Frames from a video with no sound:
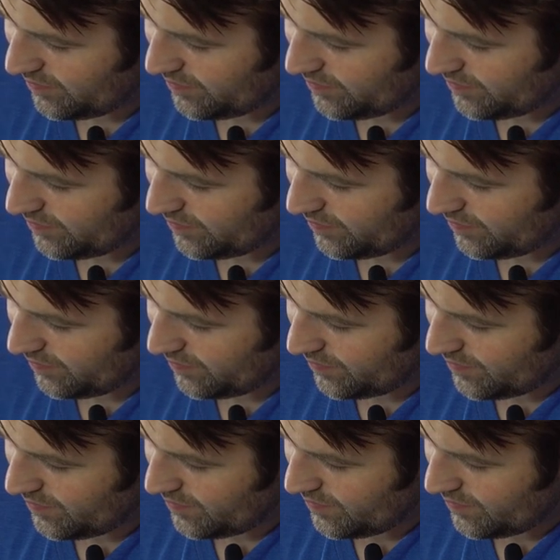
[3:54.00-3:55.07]

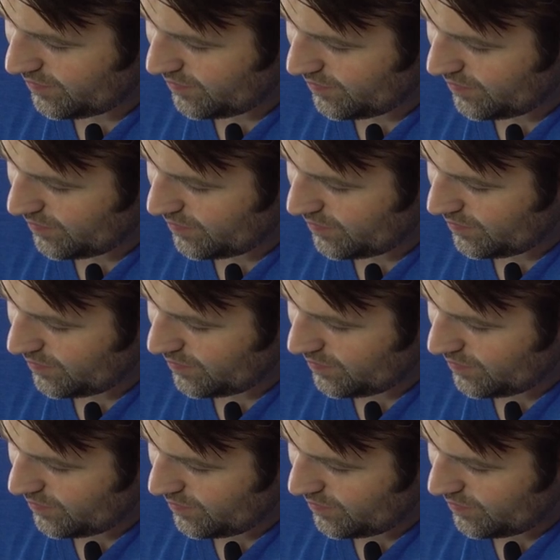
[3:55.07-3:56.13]

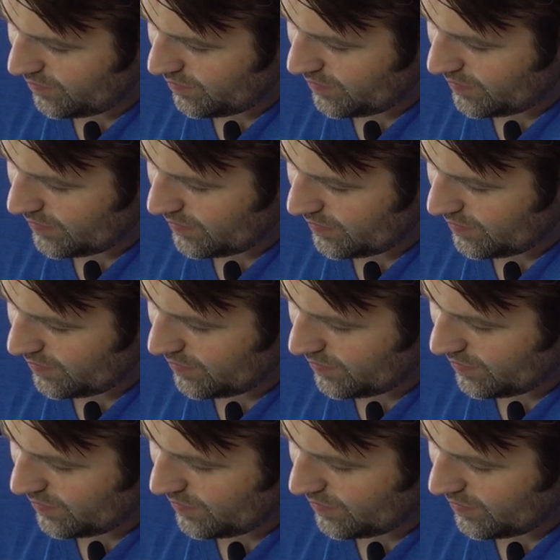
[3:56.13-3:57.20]

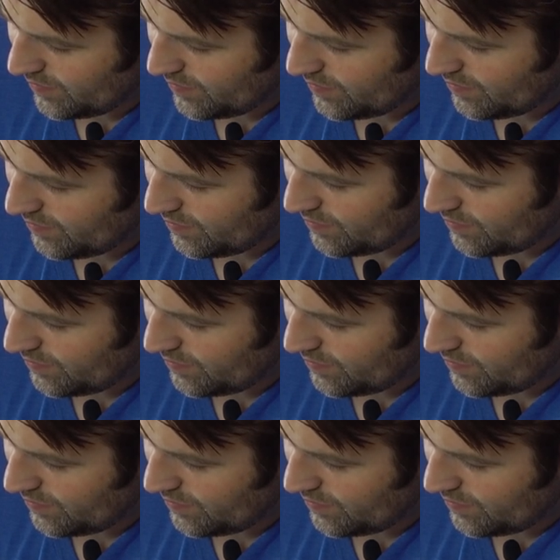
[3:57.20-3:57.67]
(no one is talking)